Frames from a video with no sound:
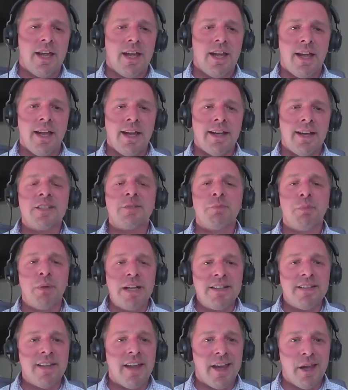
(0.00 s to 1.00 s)
and
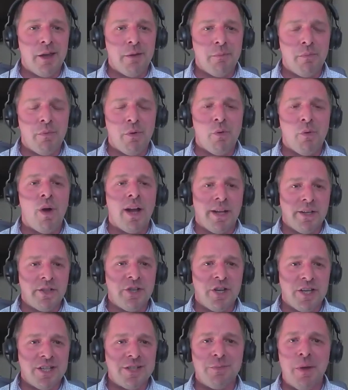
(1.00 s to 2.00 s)
explain to him why I
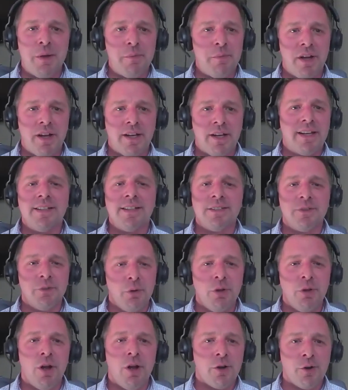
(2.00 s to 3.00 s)
changed my mind. He's
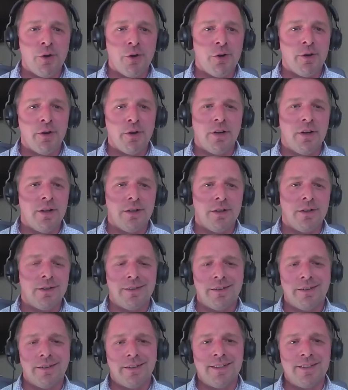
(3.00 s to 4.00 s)
no longer
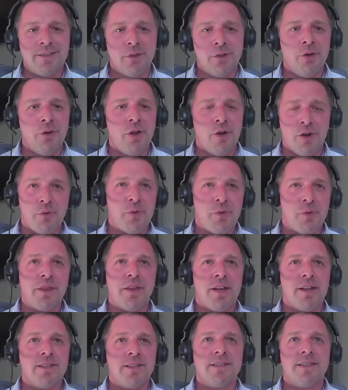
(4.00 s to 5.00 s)
with
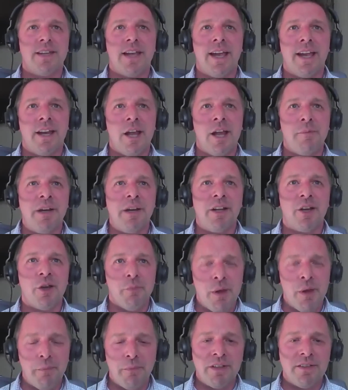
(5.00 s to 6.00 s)
us, and I made a
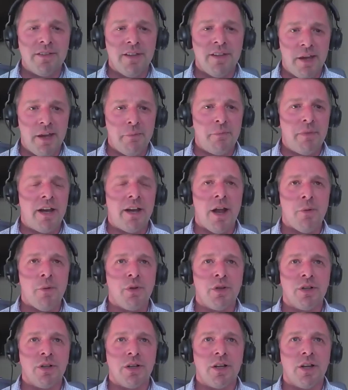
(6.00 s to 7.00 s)
commitment to him, and I
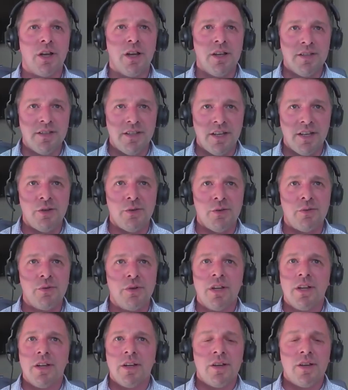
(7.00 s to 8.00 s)
will continue
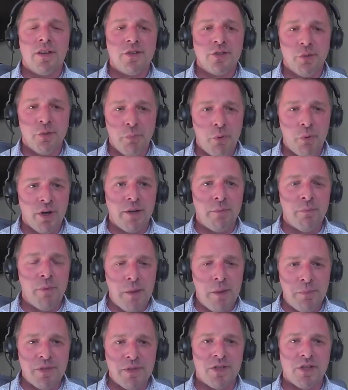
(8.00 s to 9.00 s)
supporting
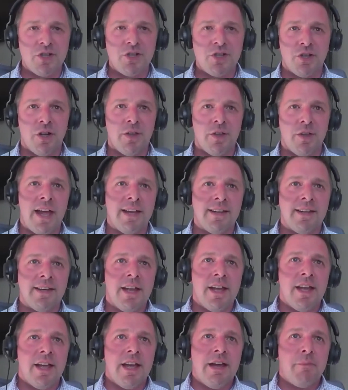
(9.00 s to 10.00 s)
my position on that.
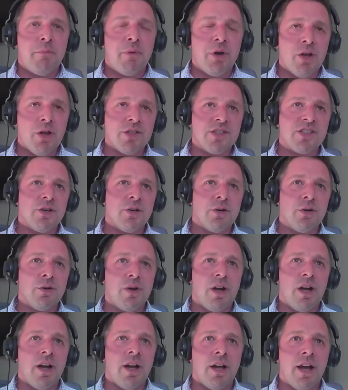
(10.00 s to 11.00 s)
But
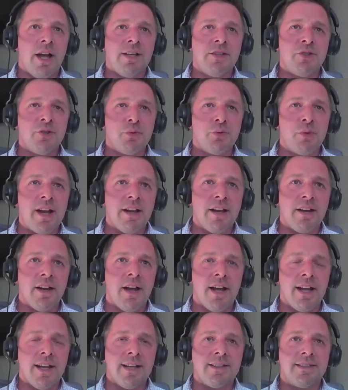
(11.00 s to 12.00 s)
also, I do
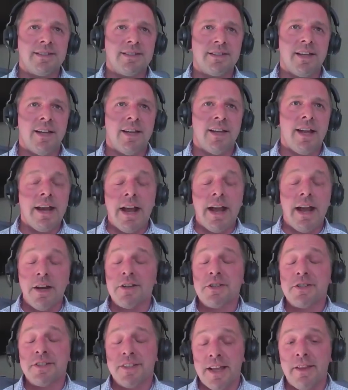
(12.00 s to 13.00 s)
recognize, and I
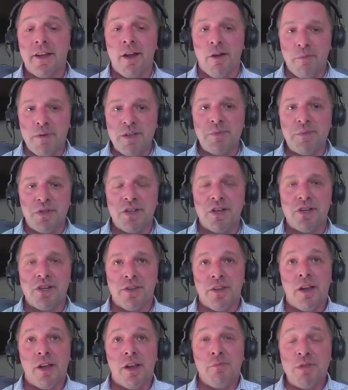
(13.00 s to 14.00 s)
understand the government's
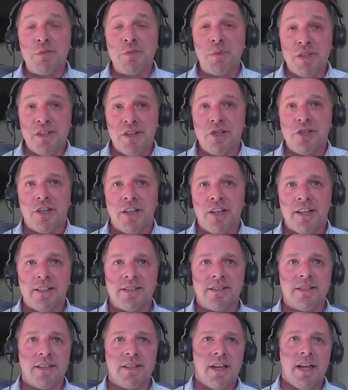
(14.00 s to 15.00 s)
position. The government's position
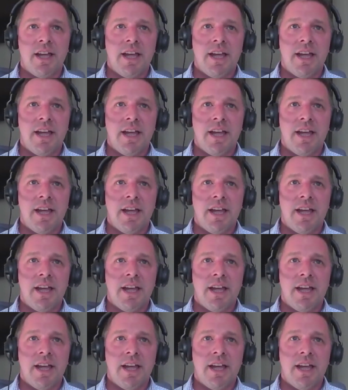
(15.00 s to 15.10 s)
is,